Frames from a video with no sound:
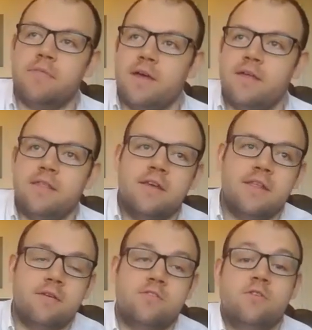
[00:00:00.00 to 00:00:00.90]

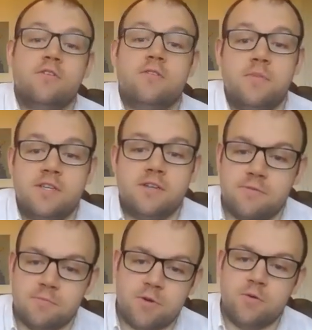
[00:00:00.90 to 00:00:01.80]
that was Jonathan Bishop
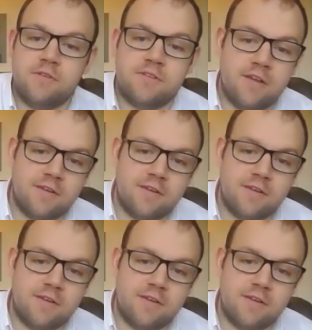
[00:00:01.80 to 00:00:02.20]
from Cornerstone.